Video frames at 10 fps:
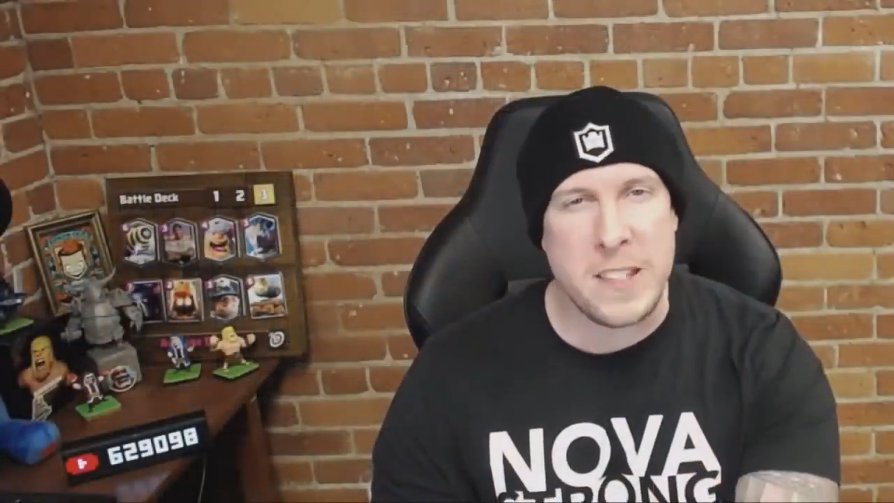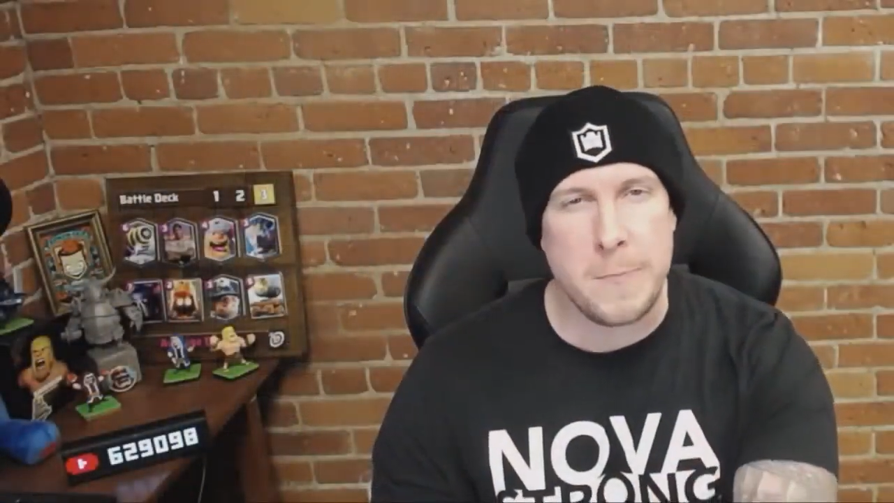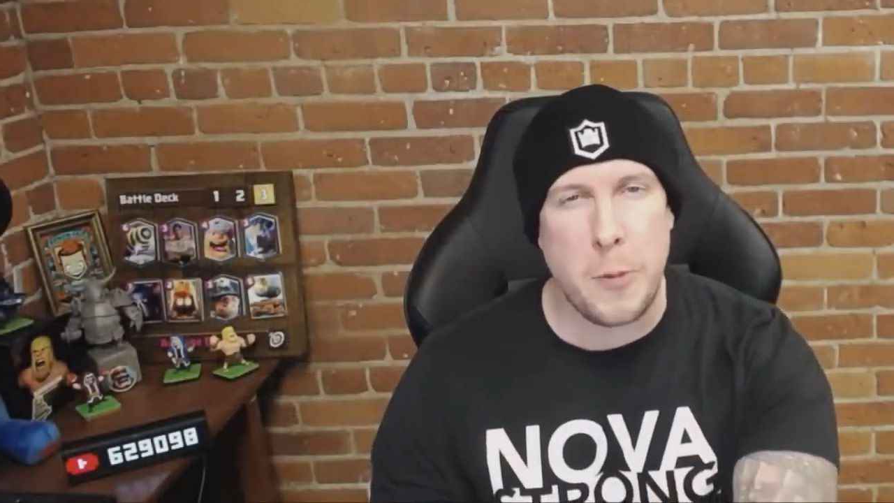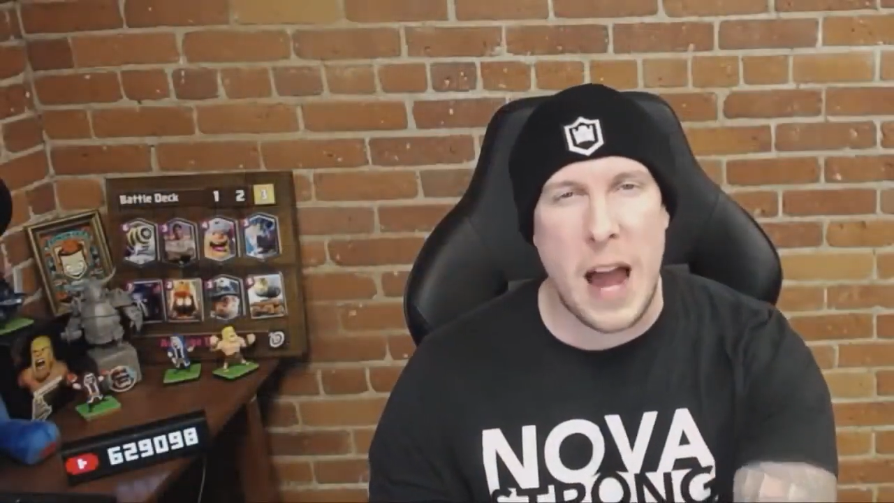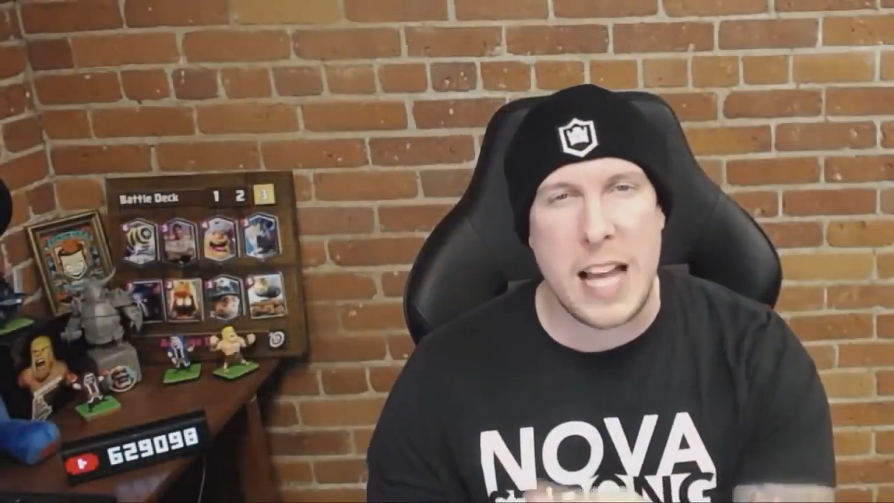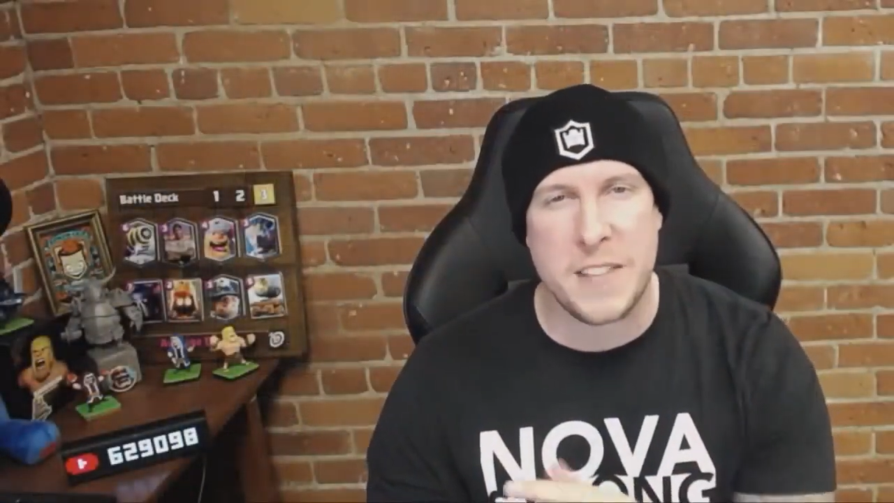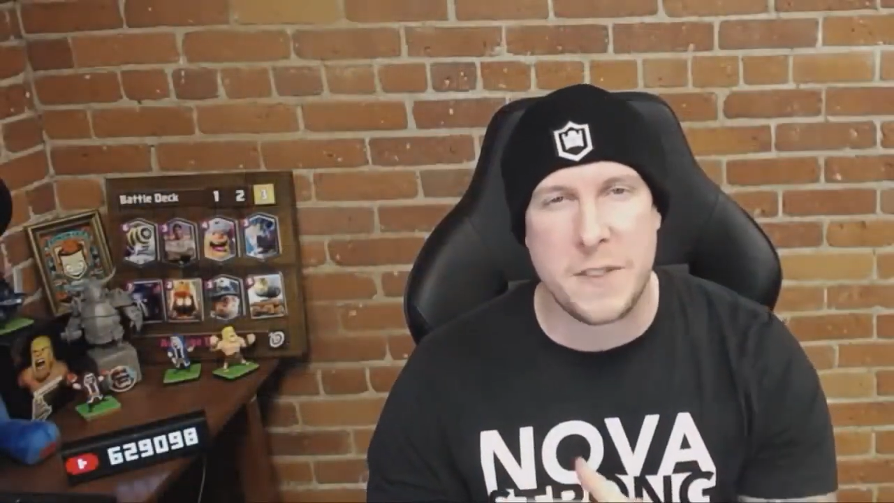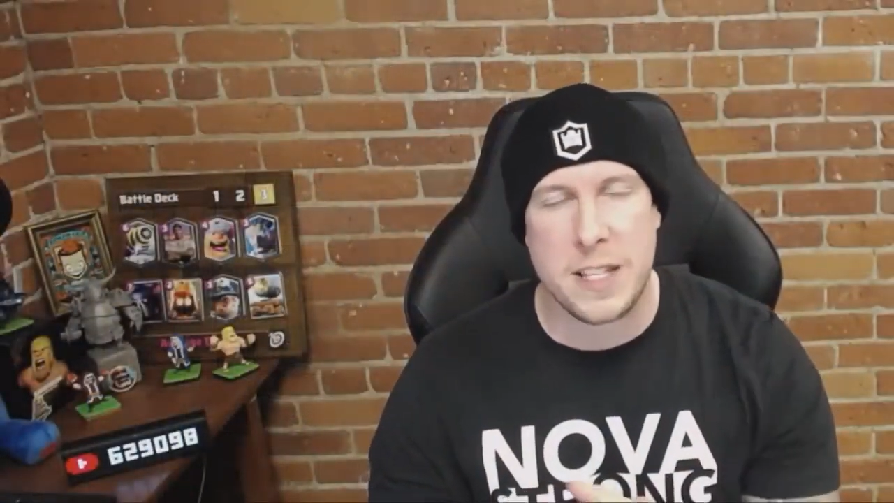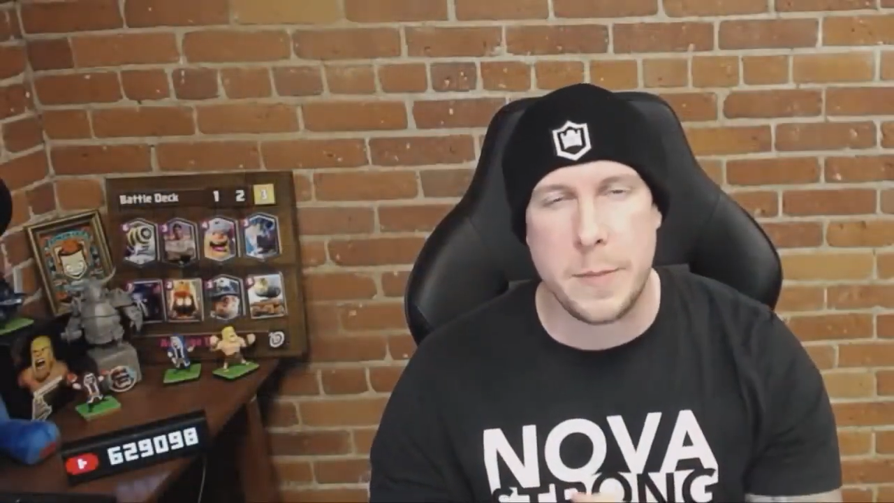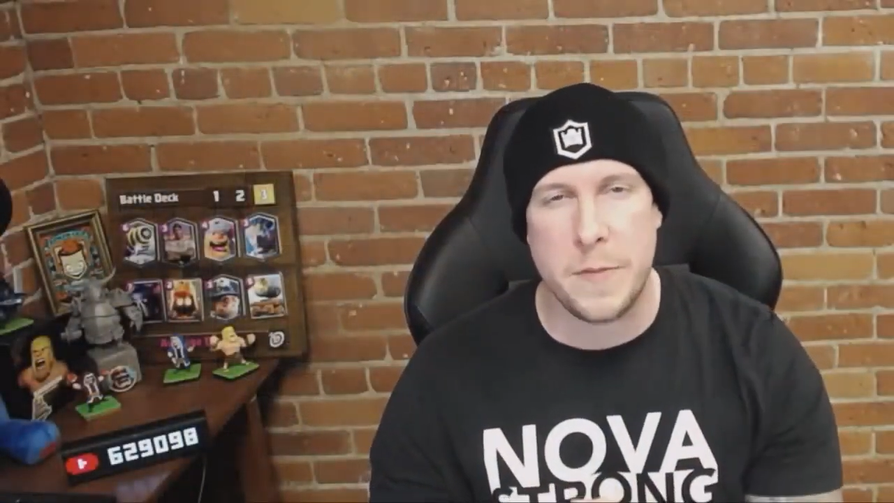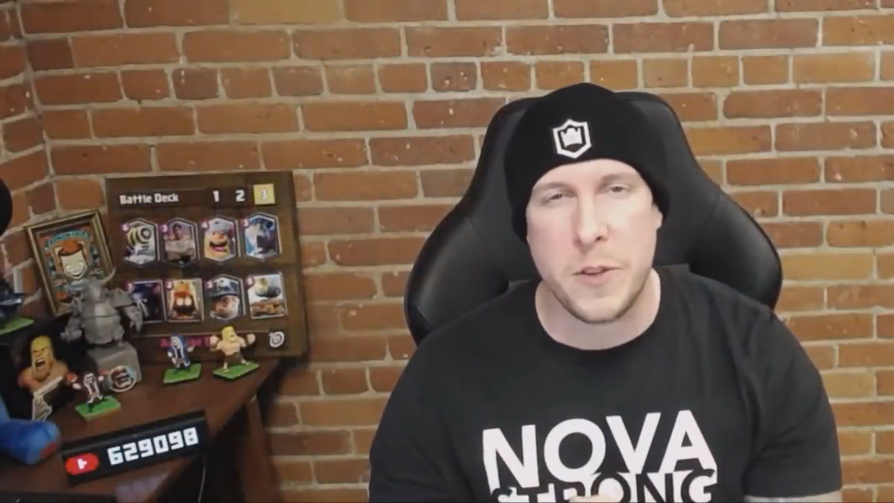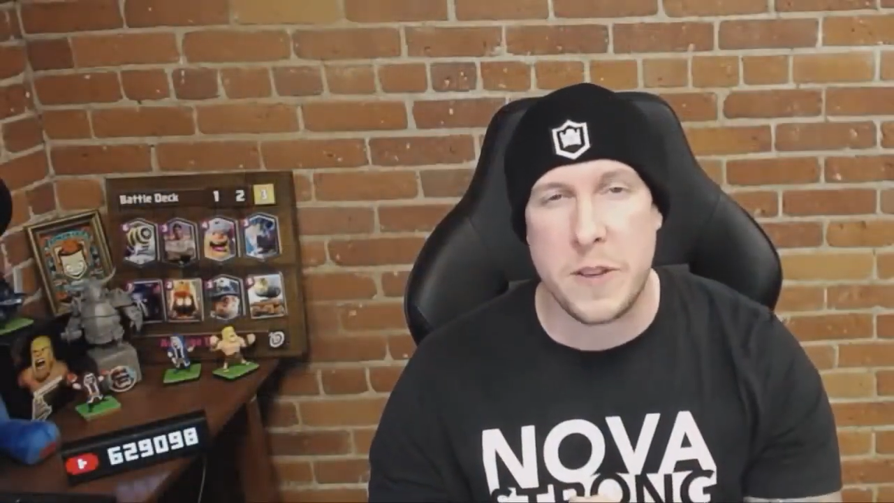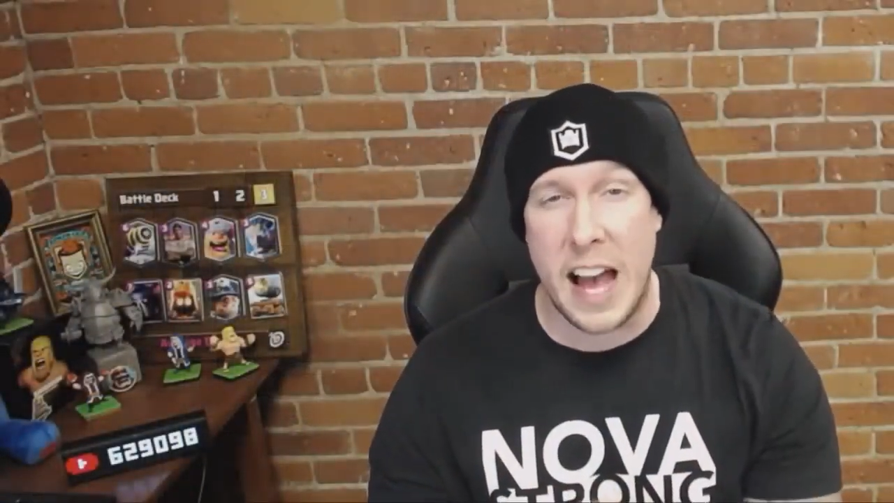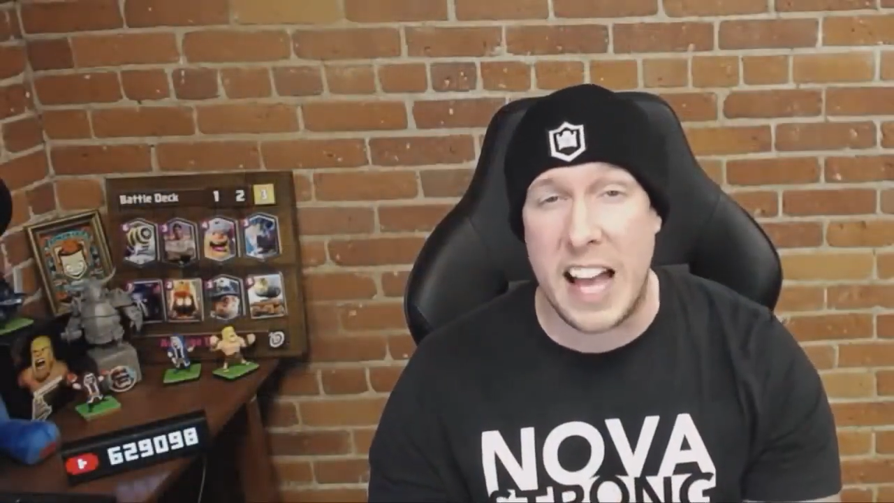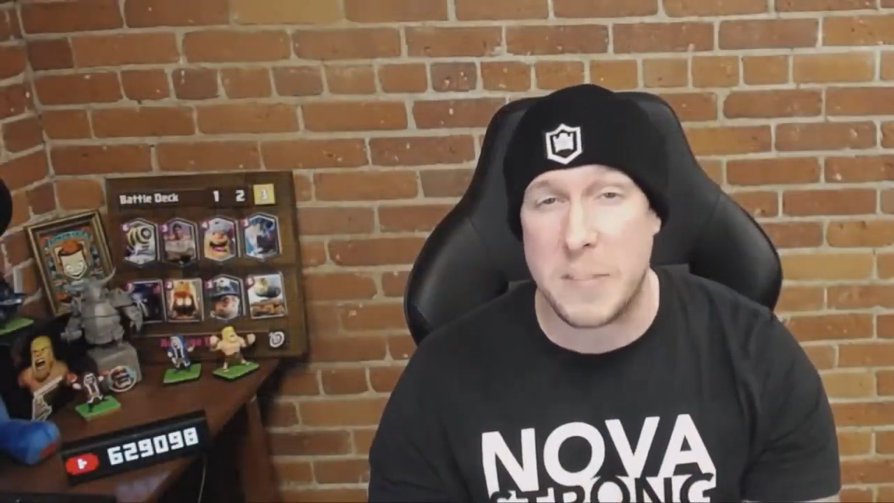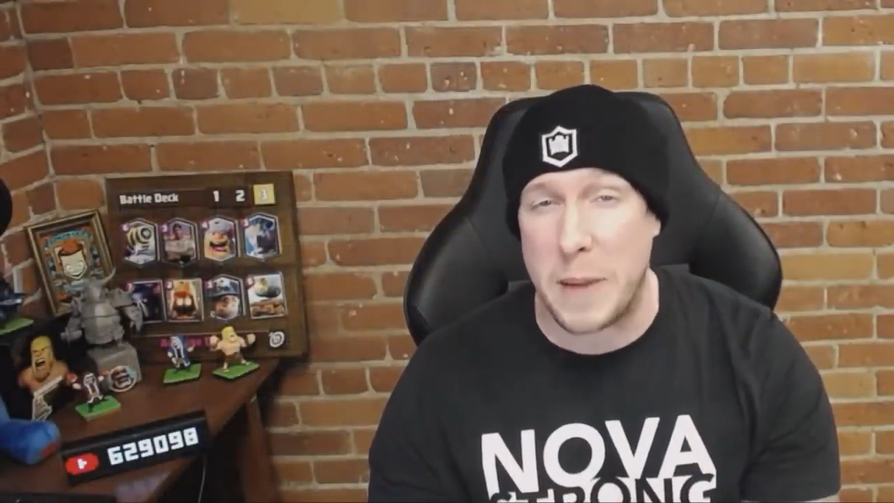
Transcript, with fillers: surprise for some of you guys,